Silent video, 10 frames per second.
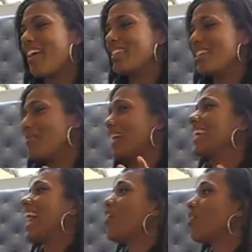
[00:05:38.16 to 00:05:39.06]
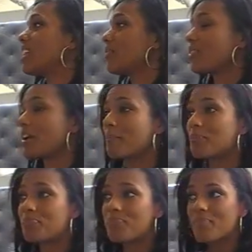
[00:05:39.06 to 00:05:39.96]
going to get on and everything.
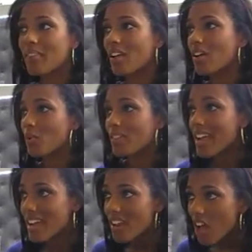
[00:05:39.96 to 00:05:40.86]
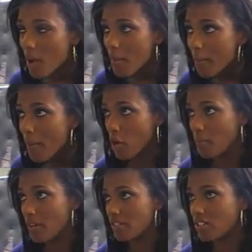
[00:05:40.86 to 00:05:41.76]
Within a
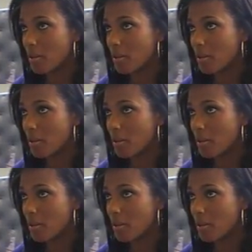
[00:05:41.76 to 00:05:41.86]
moment,